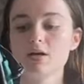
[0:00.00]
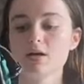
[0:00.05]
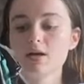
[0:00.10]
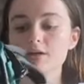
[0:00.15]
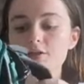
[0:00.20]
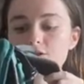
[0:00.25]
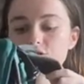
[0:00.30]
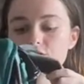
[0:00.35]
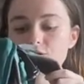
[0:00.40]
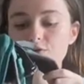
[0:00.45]
I
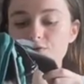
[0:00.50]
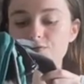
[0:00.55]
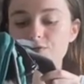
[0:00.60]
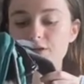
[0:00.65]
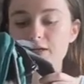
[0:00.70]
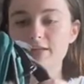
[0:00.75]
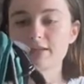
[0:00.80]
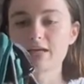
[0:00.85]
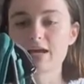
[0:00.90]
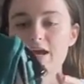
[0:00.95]
just don't feel
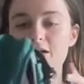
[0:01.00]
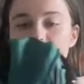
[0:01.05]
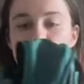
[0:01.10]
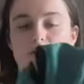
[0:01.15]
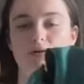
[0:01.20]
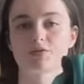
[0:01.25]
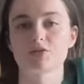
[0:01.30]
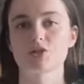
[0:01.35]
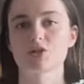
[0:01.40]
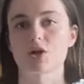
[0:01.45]
like they have
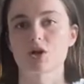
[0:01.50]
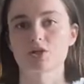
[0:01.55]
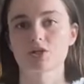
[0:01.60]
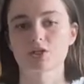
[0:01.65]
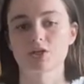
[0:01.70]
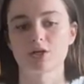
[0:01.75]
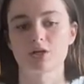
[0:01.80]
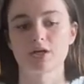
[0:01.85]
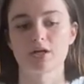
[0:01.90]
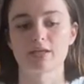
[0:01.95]
enough structure,
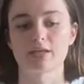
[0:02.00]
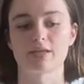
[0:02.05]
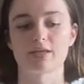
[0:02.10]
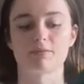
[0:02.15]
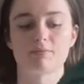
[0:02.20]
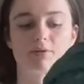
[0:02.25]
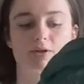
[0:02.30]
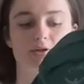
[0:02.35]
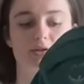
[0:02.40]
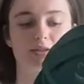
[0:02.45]
and
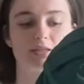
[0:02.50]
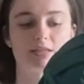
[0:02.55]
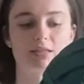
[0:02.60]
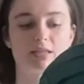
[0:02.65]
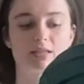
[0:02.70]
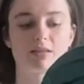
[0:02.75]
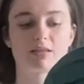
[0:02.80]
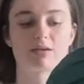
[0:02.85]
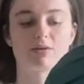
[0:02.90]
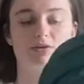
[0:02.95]
because
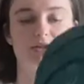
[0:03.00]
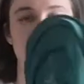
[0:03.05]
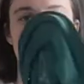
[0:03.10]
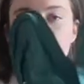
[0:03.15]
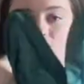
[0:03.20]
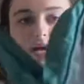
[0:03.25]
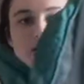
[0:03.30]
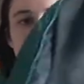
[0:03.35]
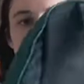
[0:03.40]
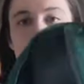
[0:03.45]
there's no
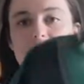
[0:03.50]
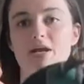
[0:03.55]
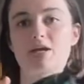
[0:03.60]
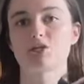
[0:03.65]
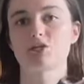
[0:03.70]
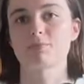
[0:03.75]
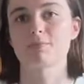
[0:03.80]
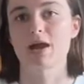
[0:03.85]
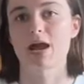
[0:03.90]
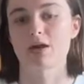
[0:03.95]
like
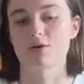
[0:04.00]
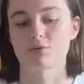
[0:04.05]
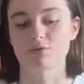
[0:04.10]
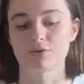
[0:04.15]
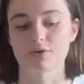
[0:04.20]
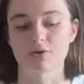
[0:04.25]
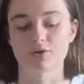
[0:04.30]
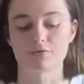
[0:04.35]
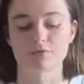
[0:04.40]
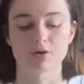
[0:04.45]
mesh panel,
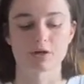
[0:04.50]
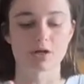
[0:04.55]
they're not very